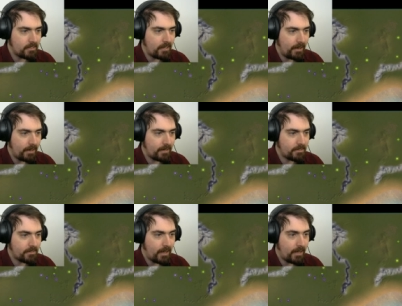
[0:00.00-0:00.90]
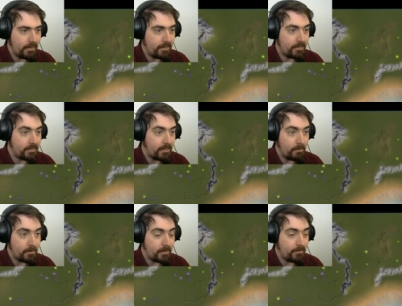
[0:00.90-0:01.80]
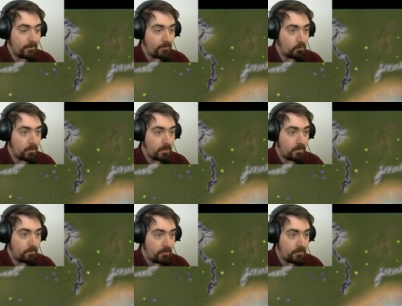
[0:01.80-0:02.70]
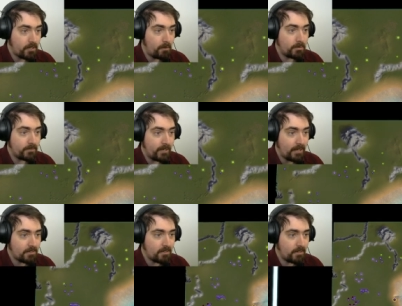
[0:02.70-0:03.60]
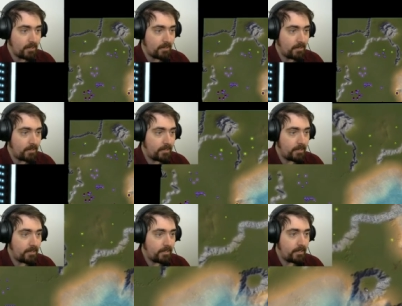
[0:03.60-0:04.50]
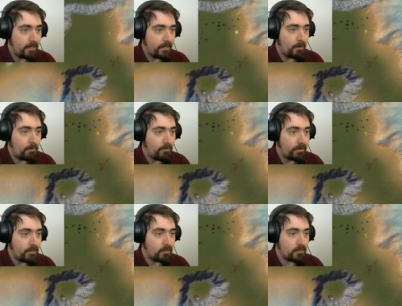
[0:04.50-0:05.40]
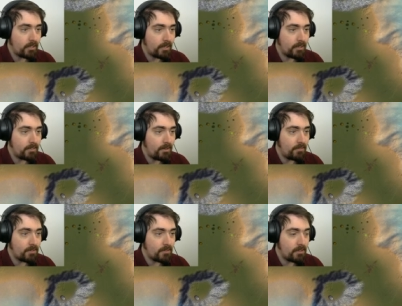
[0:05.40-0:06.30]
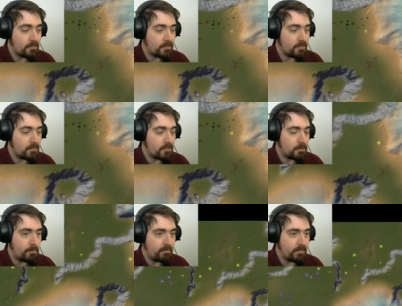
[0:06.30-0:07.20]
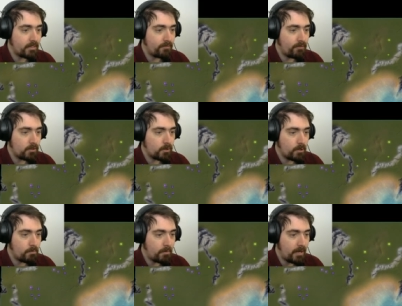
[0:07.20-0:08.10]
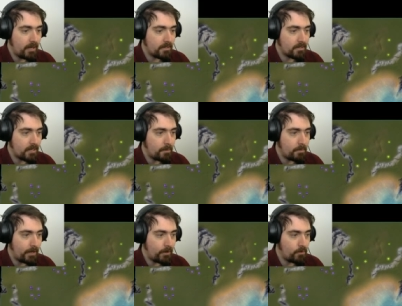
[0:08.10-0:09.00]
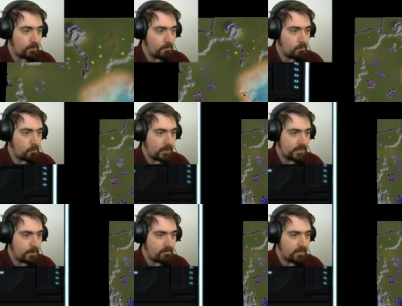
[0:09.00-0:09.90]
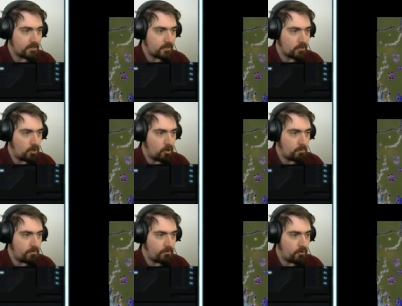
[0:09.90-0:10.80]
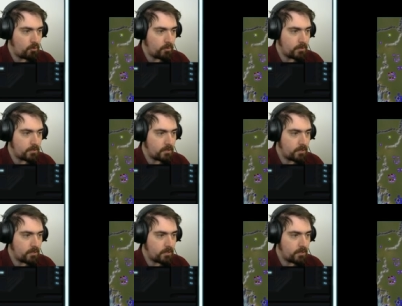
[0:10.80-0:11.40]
tanks can intercept, and even if it were, there's a couple of tanks in there. However, it looks like he sent this spirit to follow them and keep an eye on them while he brings his com forward.